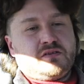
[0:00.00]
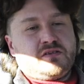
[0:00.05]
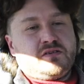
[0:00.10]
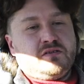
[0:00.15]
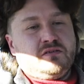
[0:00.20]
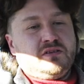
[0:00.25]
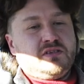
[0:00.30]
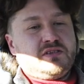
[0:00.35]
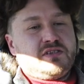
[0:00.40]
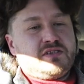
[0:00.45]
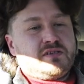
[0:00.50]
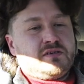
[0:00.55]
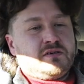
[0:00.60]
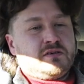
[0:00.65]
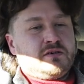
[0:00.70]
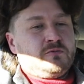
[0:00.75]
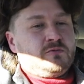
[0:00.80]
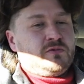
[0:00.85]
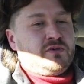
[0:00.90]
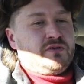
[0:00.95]
So let's
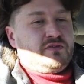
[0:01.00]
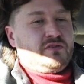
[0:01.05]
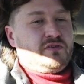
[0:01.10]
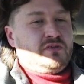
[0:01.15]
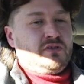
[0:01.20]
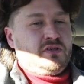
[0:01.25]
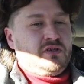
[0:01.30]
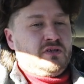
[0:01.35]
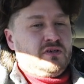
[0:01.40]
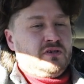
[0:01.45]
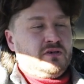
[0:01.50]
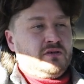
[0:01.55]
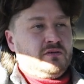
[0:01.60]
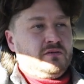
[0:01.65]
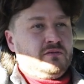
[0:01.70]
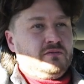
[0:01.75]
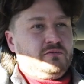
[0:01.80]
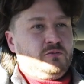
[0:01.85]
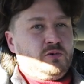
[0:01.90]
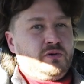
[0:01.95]
start with the
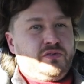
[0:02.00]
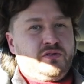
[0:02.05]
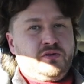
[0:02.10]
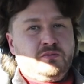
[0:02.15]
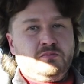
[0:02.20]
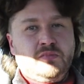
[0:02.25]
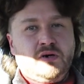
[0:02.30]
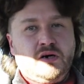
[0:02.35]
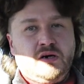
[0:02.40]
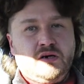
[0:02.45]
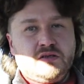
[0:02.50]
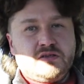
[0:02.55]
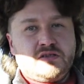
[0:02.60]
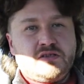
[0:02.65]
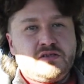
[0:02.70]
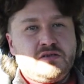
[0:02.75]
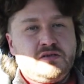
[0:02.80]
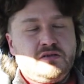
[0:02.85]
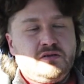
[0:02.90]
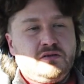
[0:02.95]

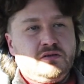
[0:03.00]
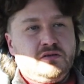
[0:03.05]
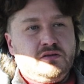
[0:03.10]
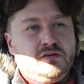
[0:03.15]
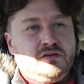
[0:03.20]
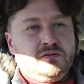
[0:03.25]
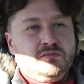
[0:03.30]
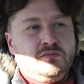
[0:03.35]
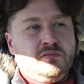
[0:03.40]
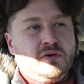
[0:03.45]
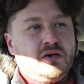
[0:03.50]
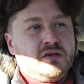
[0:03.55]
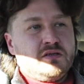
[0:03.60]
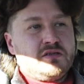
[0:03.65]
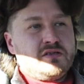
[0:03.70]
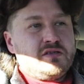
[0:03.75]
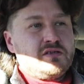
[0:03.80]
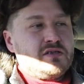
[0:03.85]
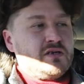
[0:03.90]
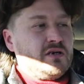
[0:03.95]
mods. The
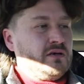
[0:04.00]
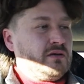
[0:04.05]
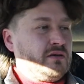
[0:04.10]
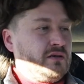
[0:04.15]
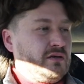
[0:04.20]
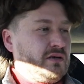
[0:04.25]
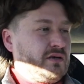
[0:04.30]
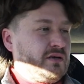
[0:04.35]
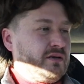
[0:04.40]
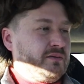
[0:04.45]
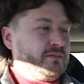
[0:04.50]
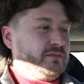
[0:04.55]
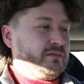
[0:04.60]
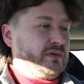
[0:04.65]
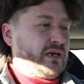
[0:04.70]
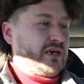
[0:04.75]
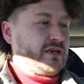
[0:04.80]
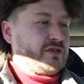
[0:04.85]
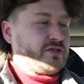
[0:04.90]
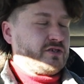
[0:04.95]
mods,
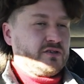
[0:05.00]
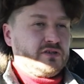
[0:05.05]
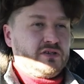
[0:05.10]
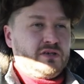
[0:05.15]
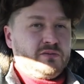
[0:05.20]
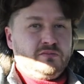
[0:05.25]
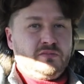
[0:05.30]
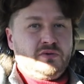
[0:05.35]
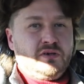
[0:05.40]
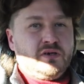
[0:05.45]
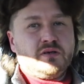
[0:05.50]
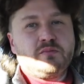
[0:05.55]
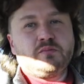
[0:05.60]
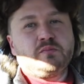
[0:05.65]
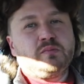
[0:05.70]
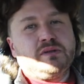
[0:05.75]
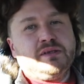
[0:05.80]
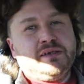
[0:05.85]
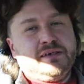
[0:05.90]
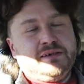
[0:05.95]
I'm not
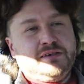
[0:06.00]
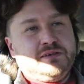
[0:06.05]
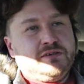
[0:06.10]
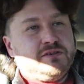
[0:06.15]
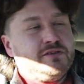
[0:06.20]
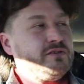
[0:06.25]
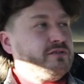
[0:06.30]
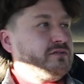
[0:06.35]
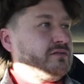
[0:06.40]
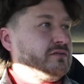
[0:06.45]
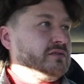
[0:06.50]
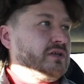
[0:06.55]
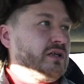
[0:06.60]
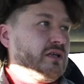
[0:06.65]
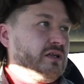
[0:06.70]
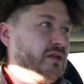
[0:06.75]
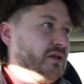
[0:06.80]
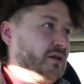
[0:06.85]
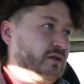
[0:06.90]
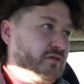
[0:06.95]
planning to do
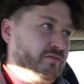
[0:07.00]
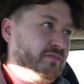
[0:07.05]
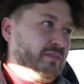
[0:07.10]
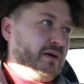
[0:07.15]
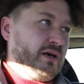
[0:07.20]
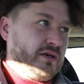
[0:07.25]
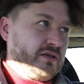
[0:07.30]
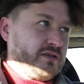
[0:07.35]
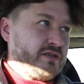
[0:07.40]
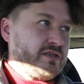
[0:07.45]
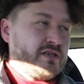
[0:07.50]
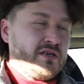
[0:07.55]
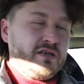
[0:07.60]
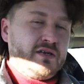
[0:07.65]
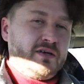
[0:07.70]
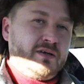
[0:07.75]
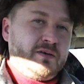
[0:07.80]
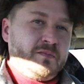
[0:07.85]
a lot of mods,